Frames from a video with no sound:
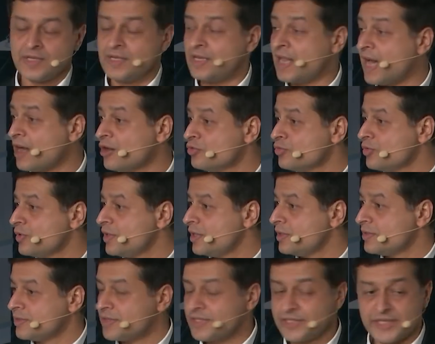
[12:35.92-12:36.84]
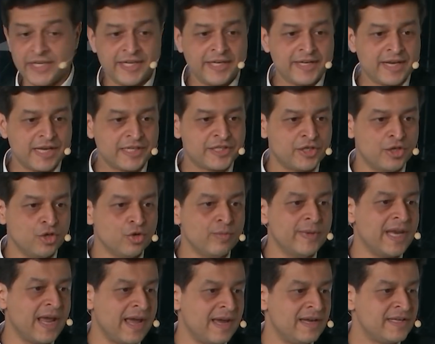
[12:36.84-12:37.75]
Now, City Touch
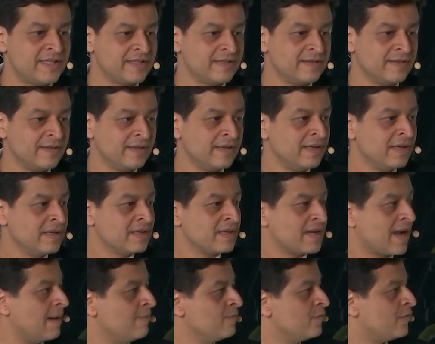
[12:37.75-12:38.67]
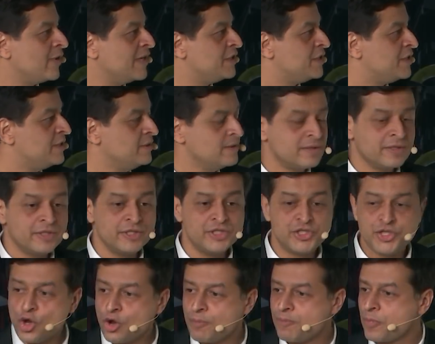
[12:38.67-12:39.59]
luminaires come with
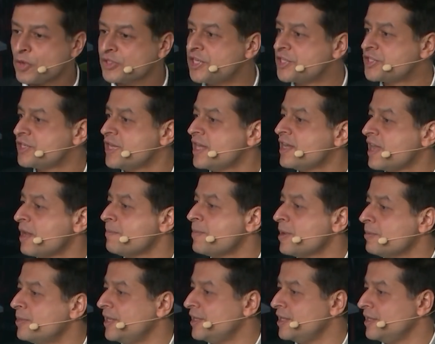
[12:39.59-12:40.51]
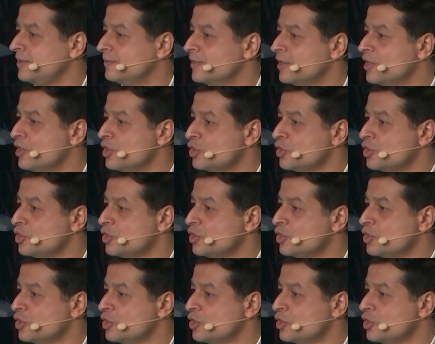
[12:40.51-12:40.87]
geo-positioning capability.